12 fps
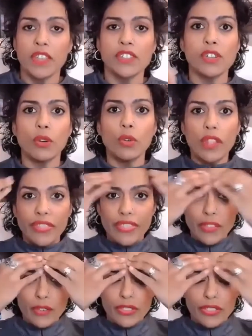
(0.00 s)
So
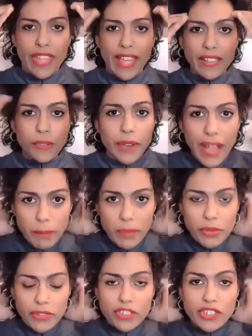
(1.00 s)
that's what
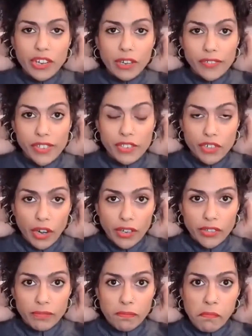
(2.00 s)
happens when the sheriff's in charge.